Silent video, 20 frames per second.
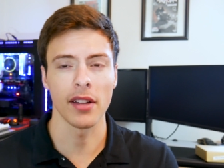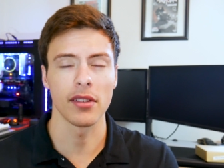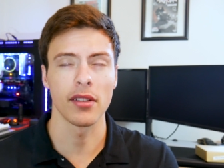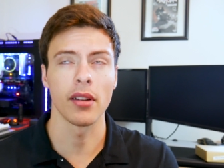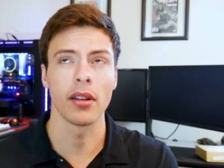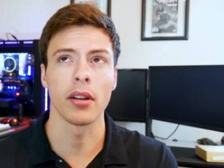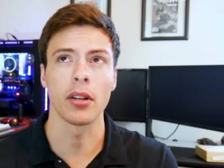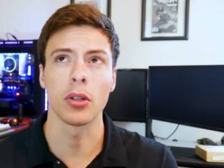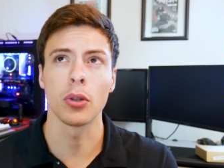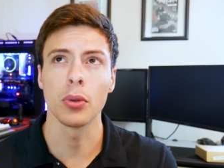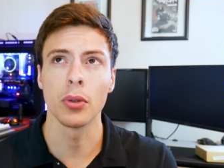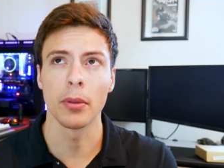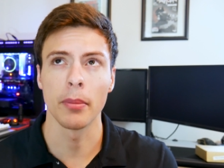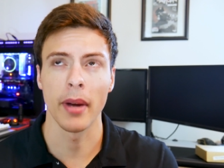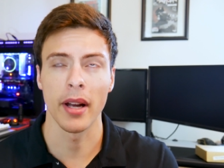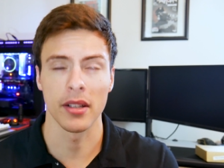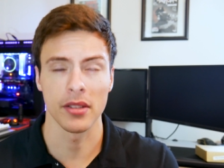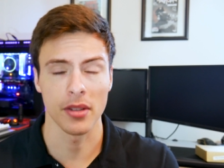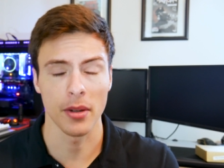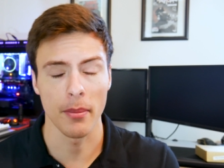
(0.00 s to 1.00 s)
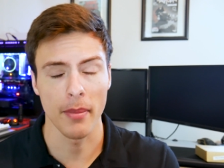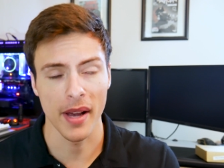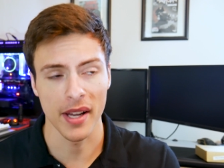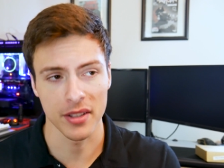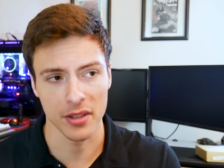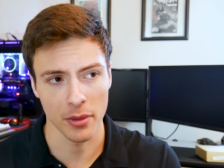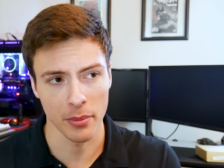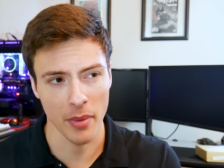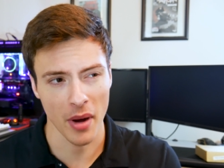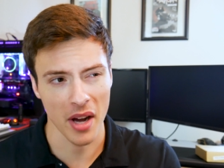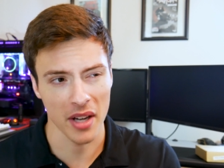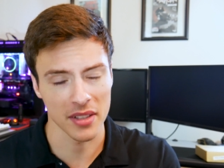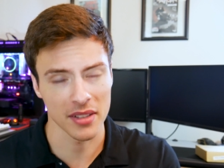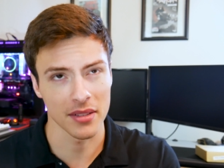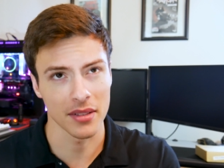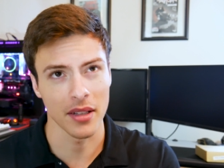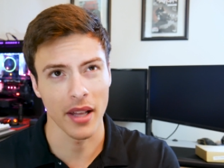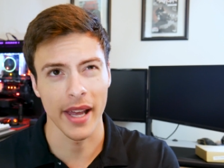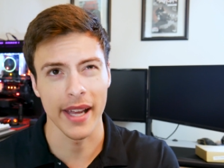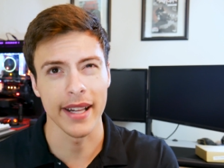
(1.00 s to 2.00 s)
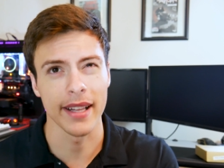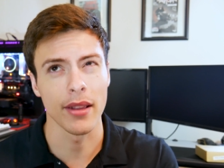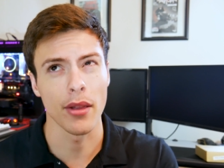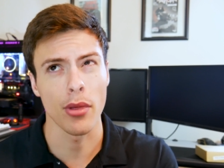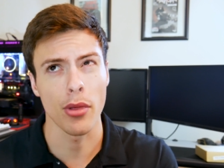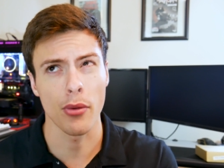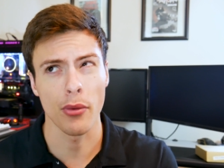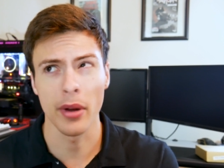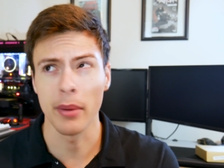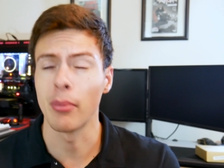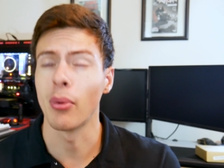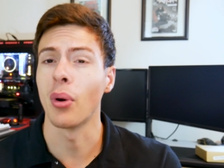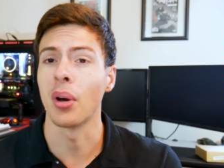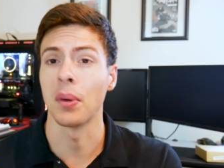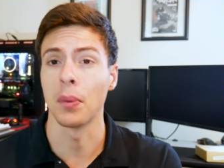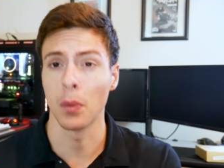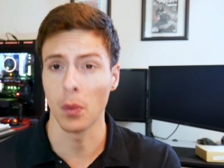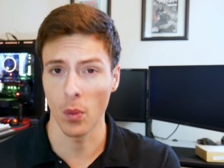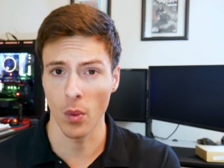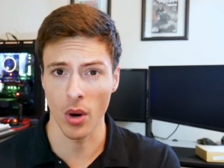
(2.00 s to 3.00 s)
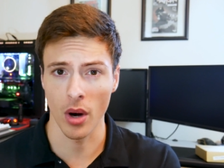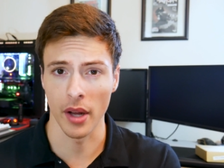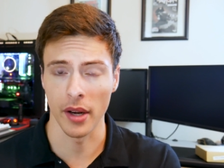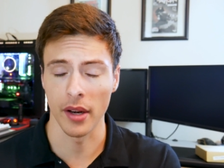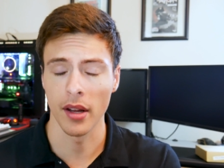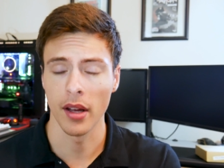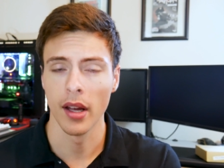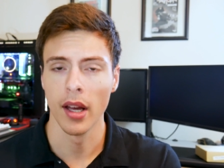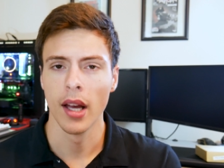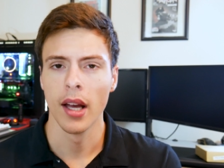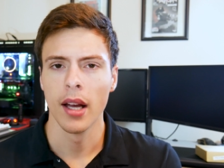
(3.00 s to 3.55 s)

that's the Cooler Master MasterBox Lite three point one.